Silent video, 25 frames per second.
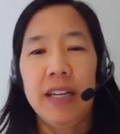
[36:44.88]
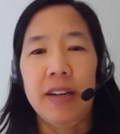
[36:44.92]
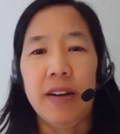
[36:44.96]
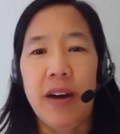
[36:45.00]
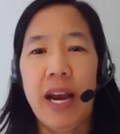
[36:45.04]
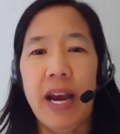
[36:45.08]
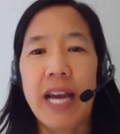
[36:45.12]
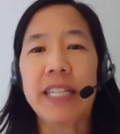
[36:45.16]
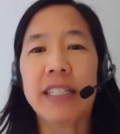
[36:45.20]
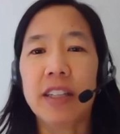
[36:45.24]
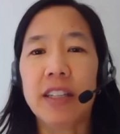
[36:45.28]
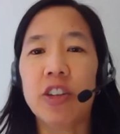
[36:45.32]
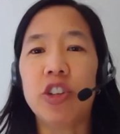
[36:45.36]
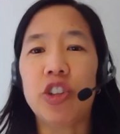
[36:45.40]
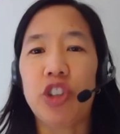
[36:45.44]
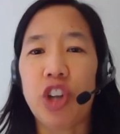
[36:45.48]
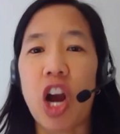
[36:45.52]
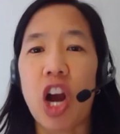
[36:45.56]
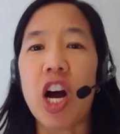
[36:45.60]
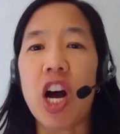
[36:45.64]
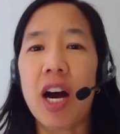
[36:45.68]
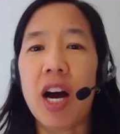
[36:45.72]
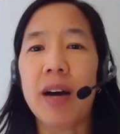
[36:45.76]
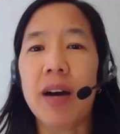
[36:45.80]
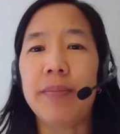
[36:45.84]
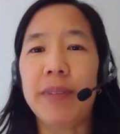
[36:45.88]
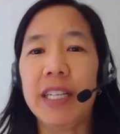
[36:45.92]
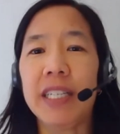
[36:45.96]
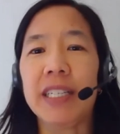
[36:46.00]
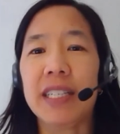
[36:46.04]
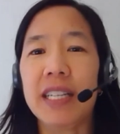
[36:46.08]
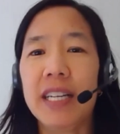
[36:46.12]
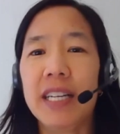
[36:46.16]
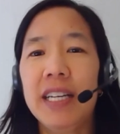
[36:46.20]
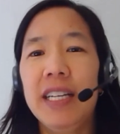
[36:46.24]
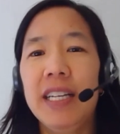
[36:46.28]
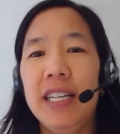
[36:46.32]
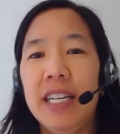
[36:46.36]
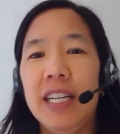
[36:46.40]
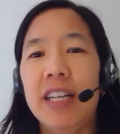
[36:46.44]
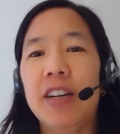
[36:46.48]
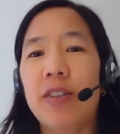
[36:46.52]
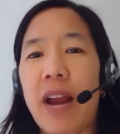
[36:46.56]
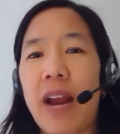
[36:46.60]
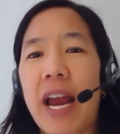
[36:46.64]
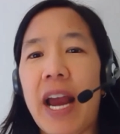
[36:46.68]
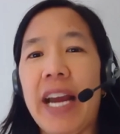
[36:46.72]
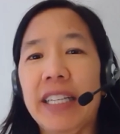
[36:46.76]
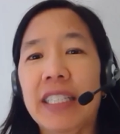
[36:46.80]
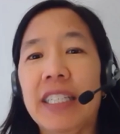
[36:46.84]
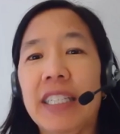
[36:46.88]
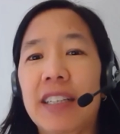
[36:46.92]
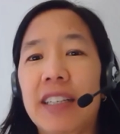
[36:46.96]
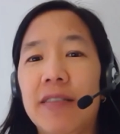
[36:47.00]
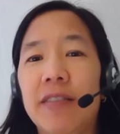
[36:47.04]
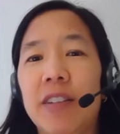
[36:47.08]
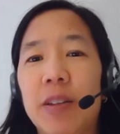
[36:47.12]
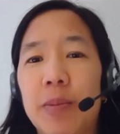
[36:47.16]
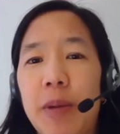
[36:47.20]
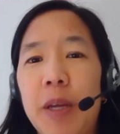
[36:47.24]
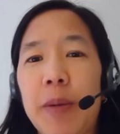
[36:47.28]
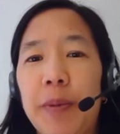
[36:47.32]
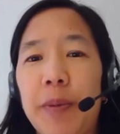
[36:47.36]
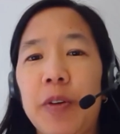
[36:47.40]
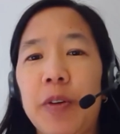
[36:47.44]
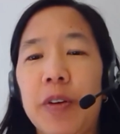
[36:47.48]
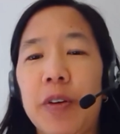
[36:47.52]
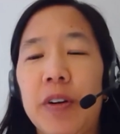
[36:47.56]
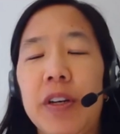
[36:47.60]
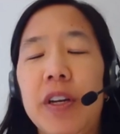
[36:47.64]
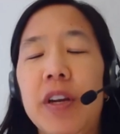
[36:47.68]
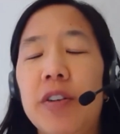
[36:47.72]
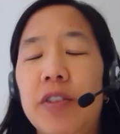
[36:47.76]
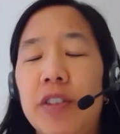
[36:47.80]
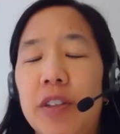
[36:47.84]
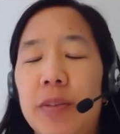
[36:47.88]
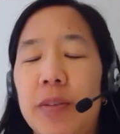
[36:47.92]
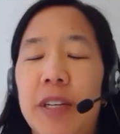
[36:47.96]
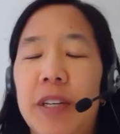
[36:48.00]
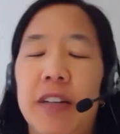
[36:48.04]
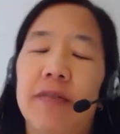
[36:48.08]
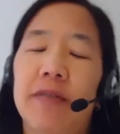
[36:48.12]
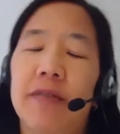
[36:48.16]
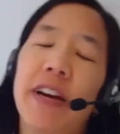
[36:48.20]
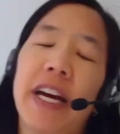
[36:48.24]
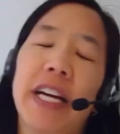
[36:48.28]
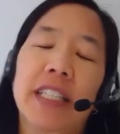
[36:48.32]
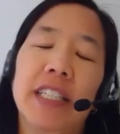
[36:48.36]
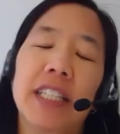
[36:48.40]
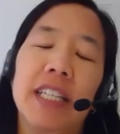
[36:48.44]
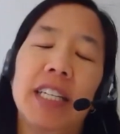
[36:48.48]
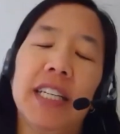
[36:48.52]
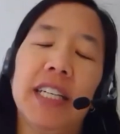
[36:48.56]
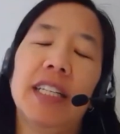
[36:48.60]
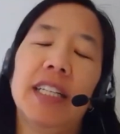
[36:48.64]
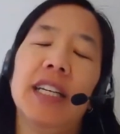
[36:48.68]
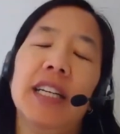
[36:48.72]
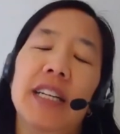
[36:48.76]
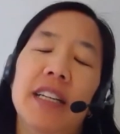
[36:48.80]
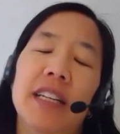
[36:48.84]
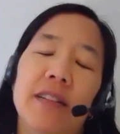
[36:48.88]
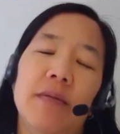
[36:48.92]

as their job is interacting with people who are known to be infected.